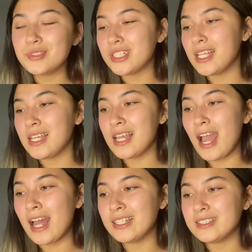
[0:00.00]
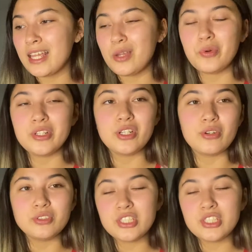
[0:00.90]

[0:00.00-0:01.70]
She has a 1-year-old